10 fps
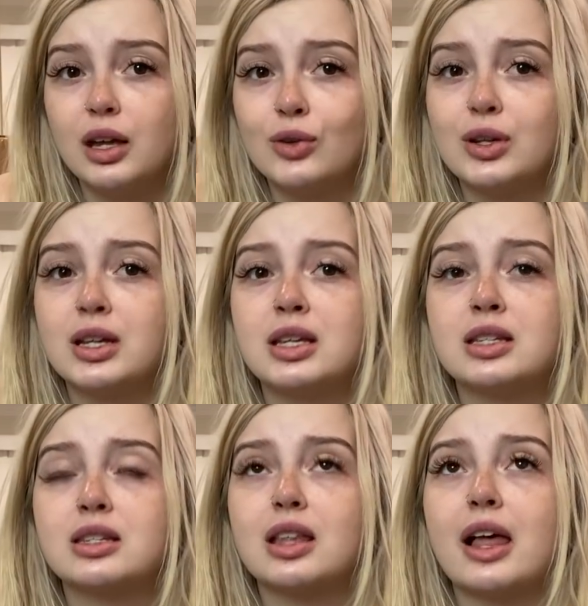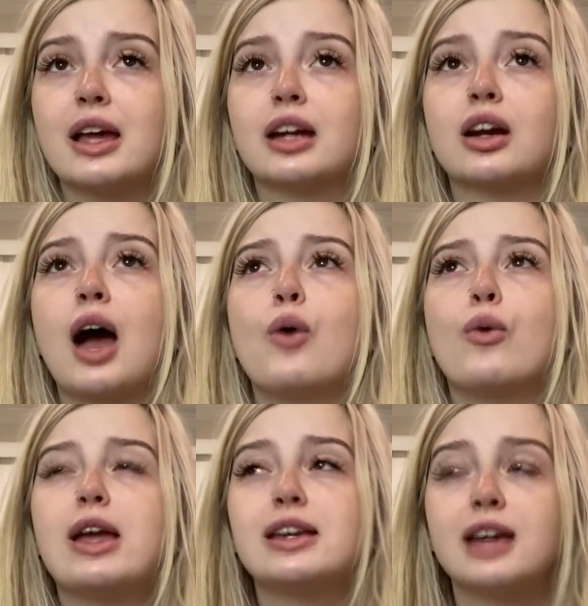It was like
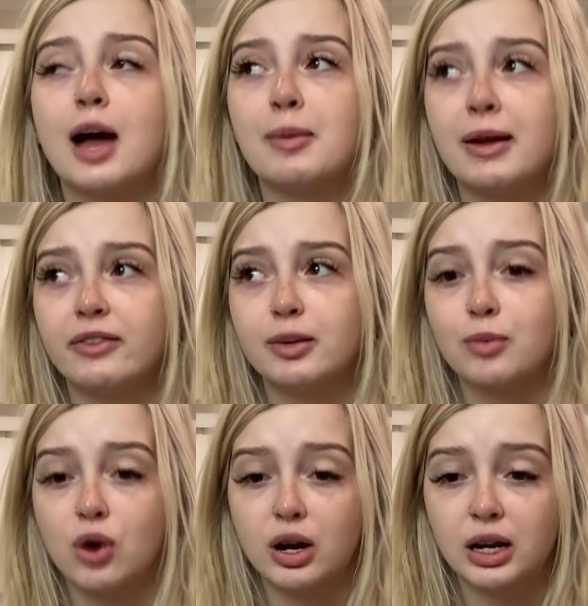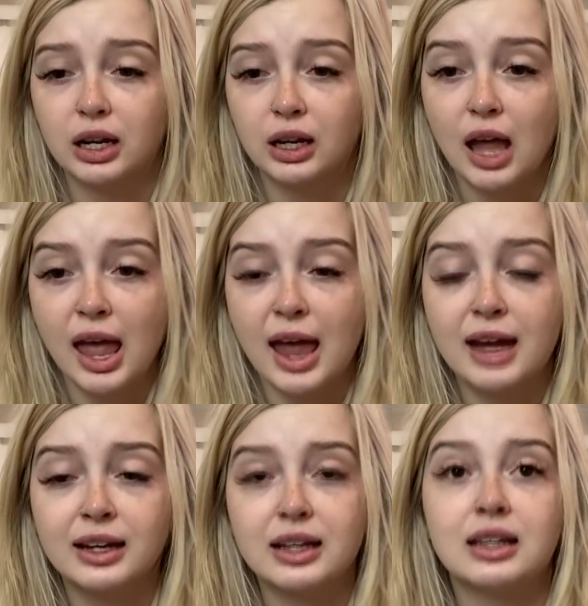waking up every morning
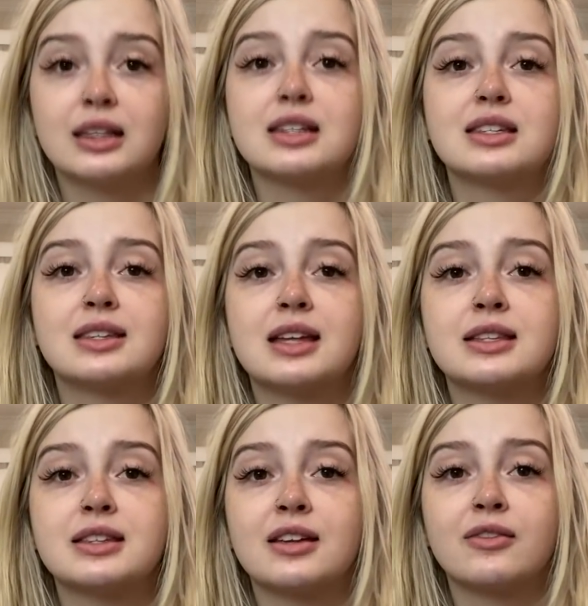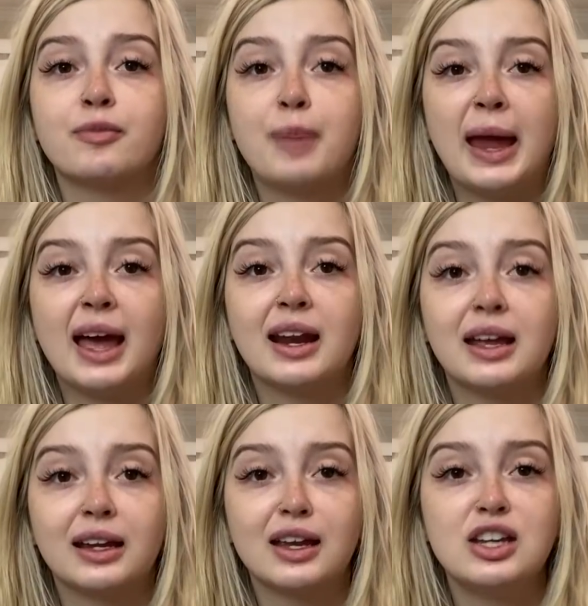and getting this sense of
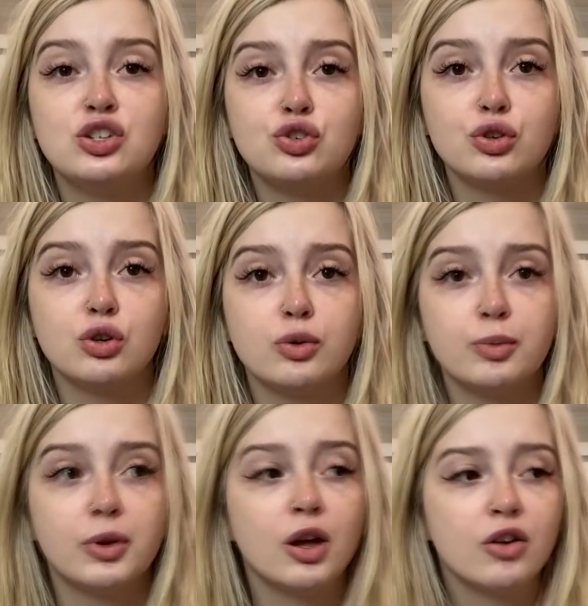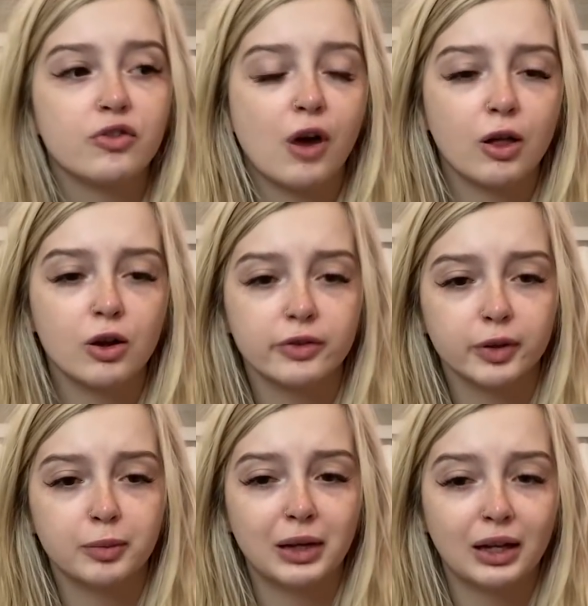panic and doom fall
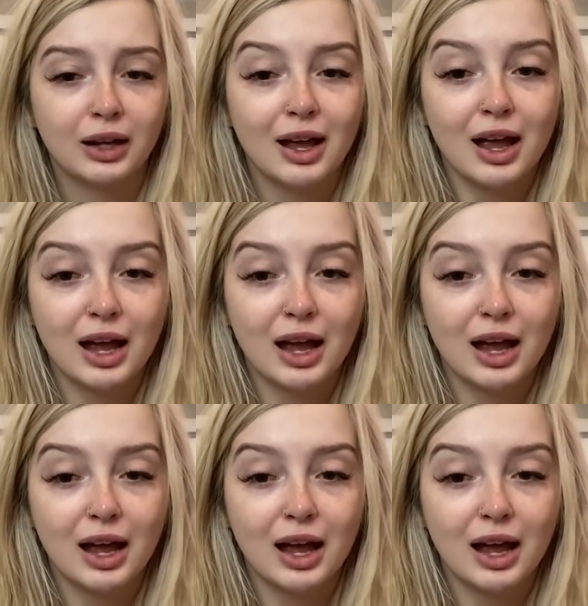over me